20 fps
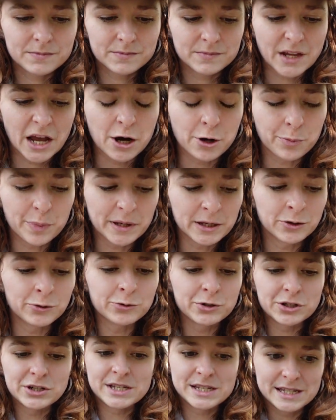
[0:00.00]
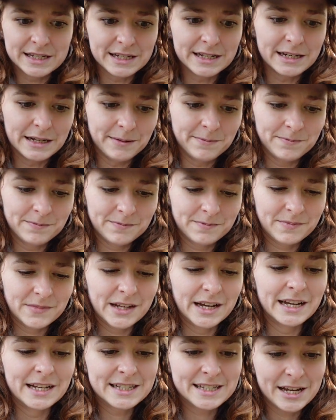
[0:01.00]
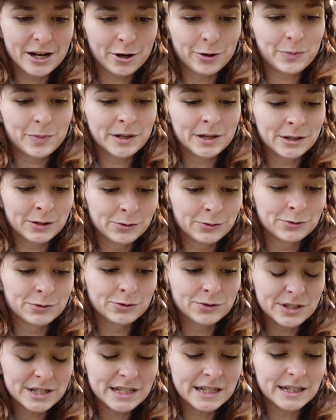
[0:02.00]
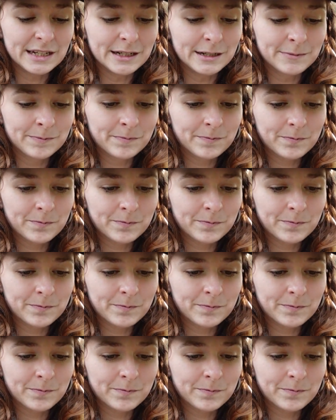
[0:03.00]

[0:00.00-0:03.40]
helping you to see. It's helping you to see.